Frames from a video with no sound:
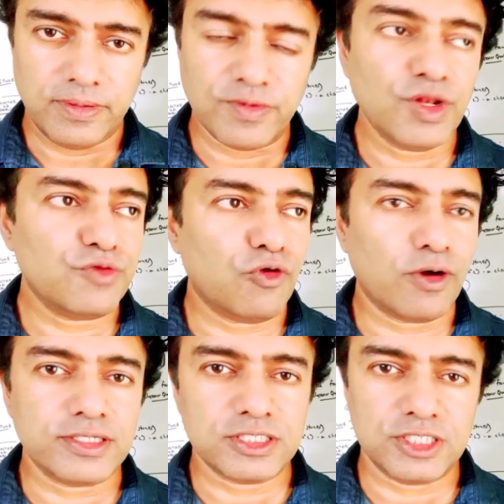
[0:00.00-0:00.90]
We will
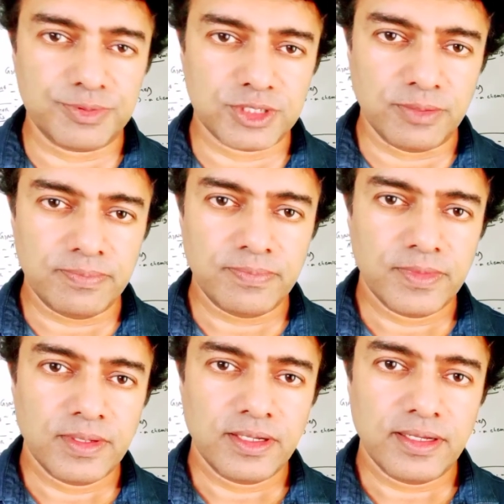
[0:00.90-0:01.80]
focus gypsum
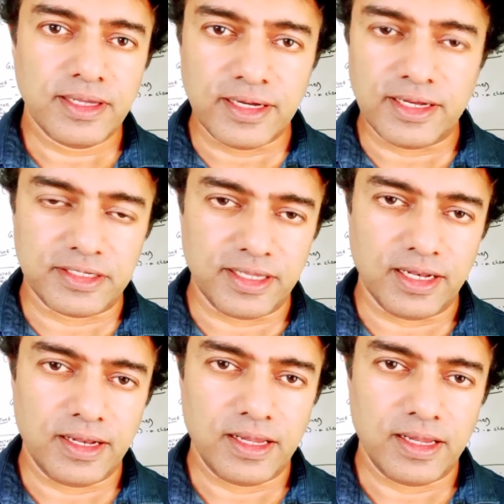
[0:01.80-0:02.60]
in detail.